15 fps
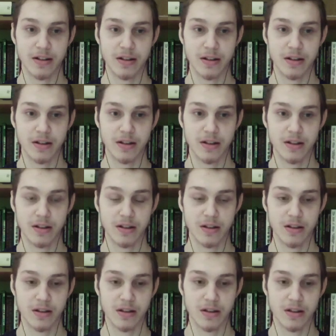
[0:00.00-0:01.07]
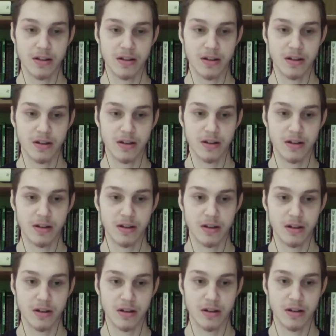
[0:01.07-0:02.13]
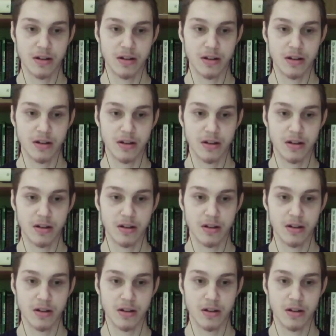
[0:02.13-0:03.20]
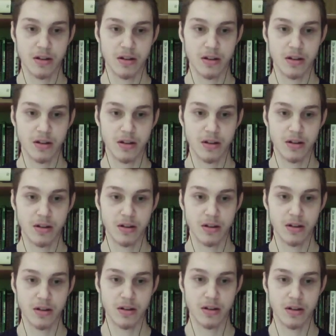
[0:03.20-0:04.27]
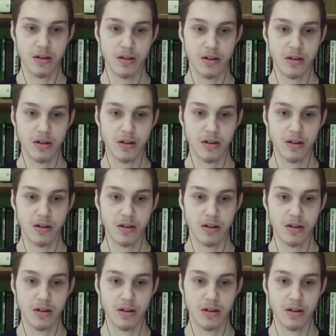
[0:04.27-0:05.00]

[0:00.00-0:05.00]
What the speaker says: No one is speaking in this clip.